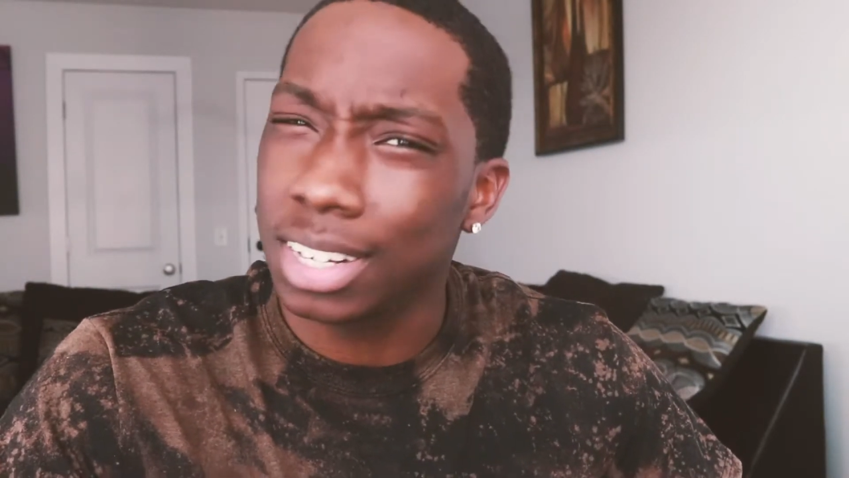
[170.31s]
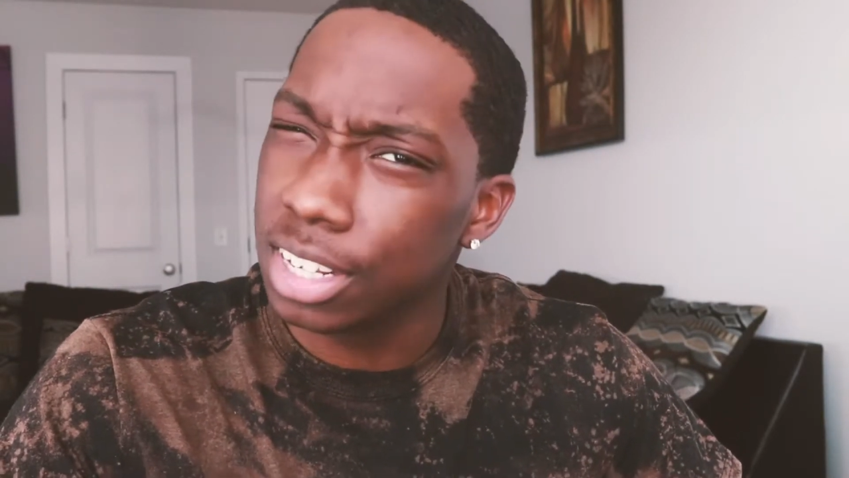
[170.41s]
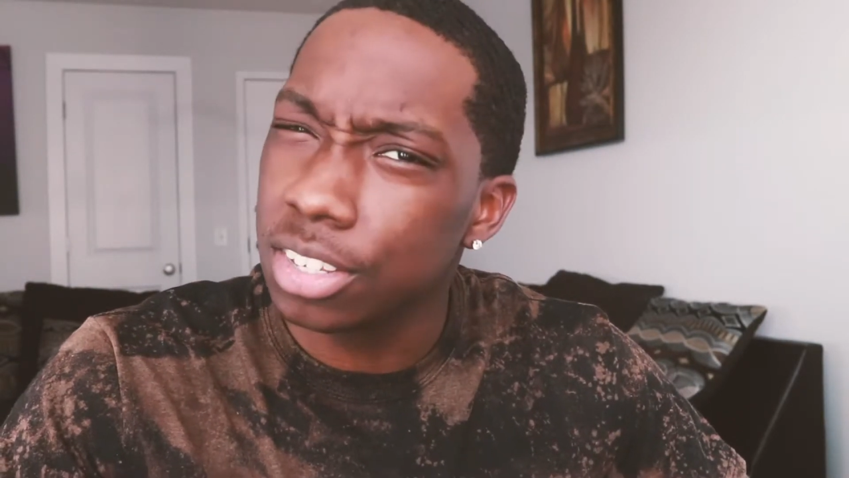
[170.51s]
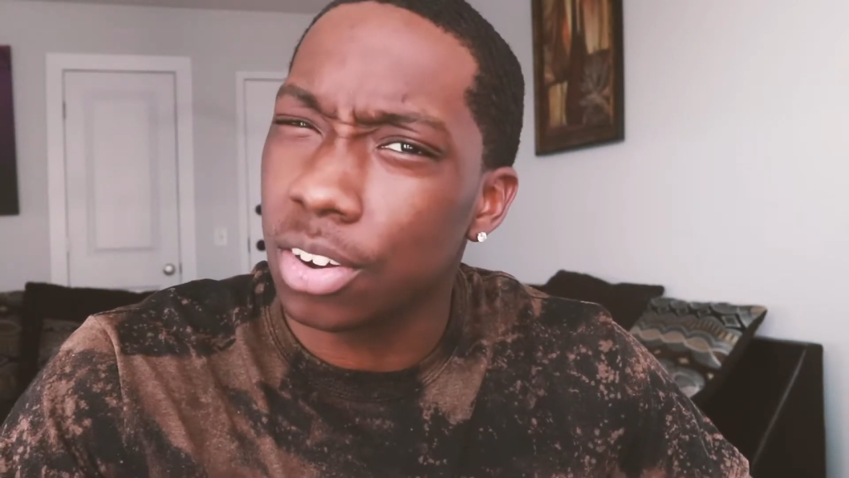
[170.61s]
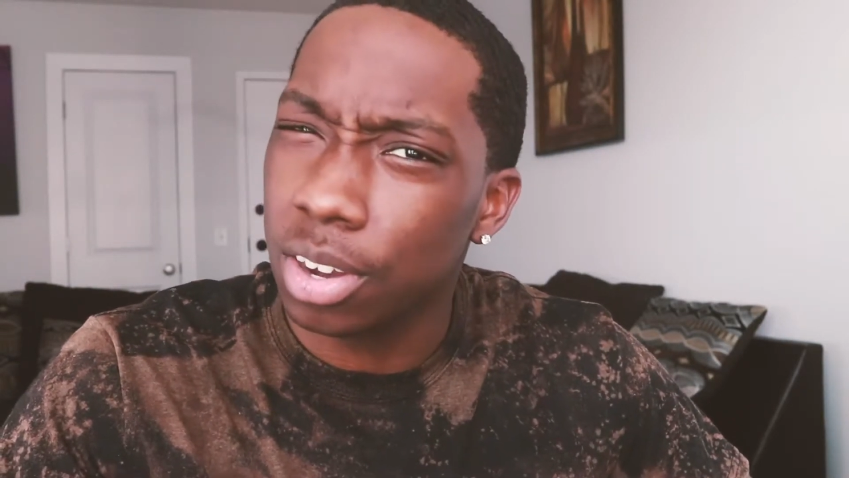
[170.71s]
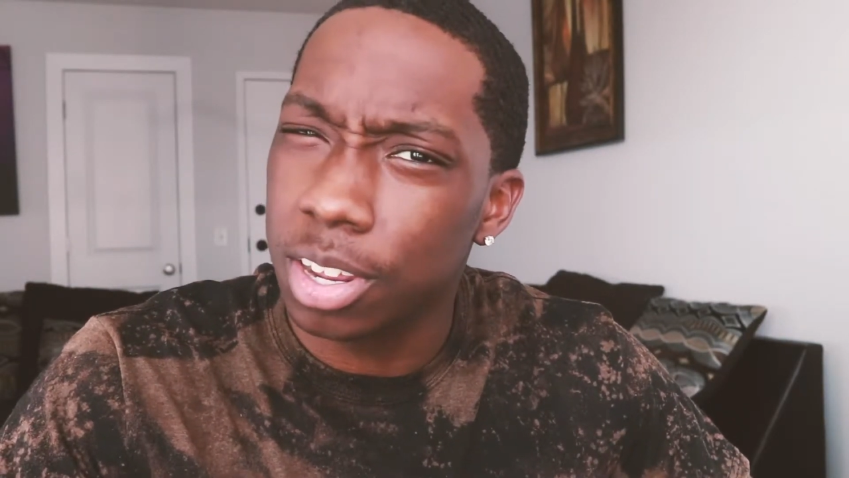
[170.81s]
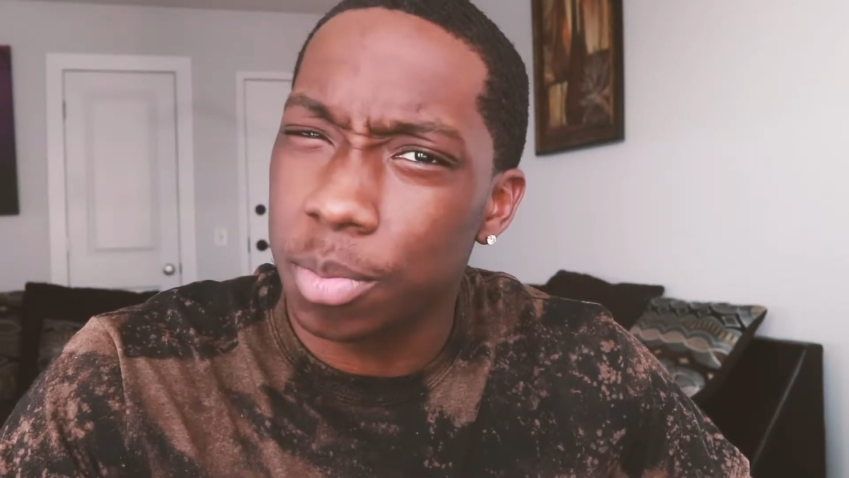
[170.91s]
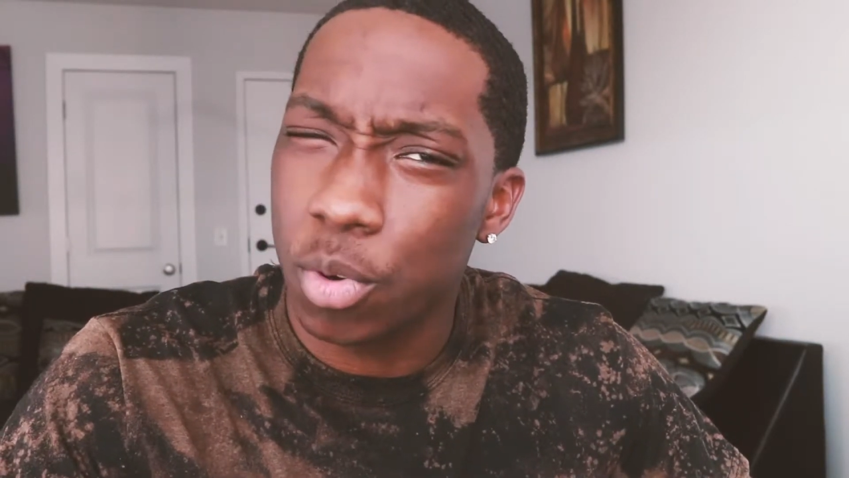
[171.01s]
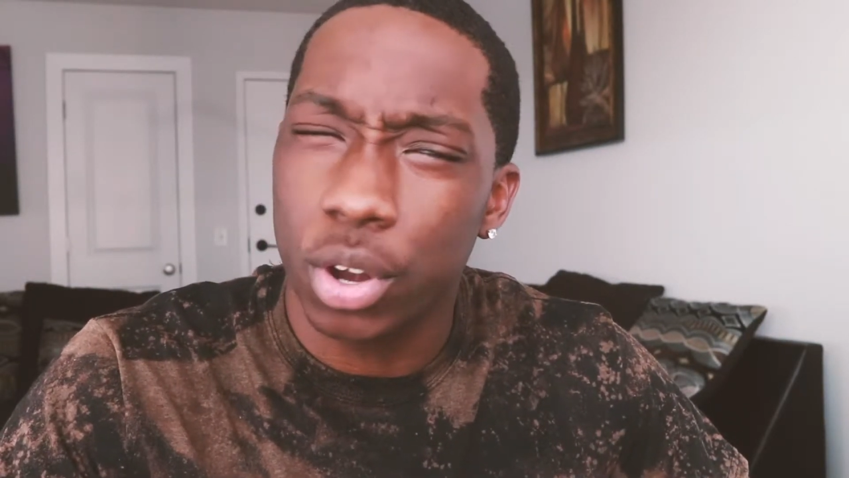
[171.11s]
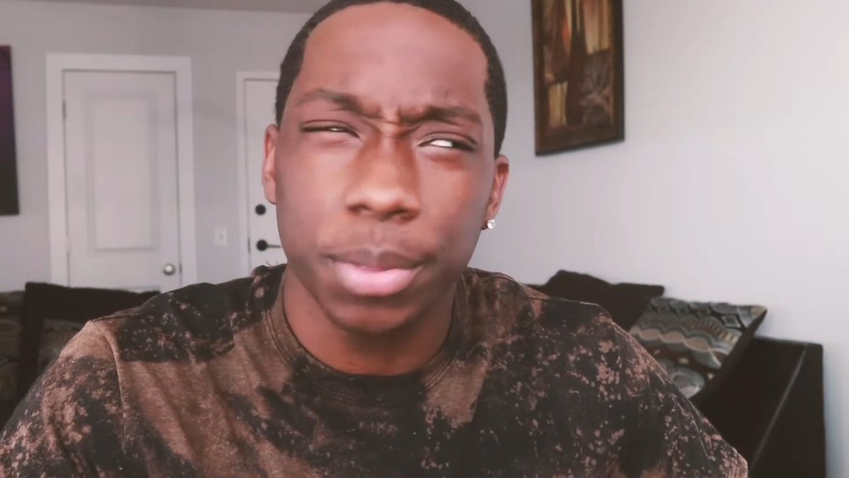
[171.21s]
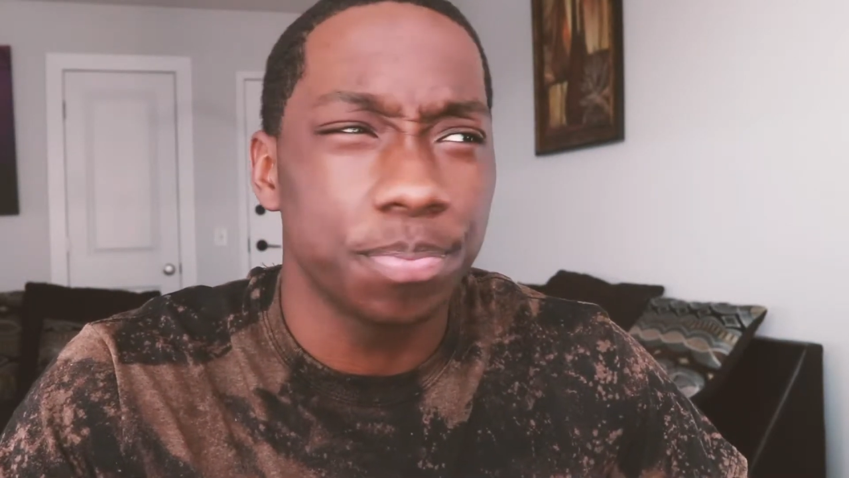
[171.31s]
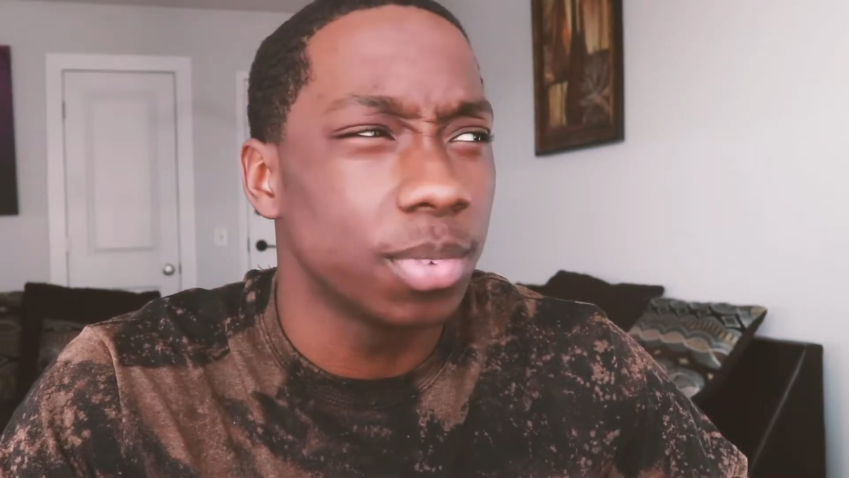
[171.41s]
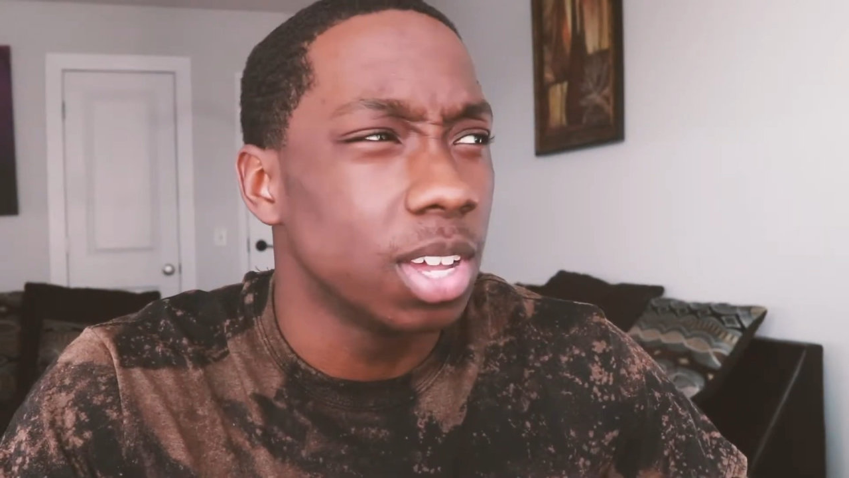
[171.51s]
This early in the morning?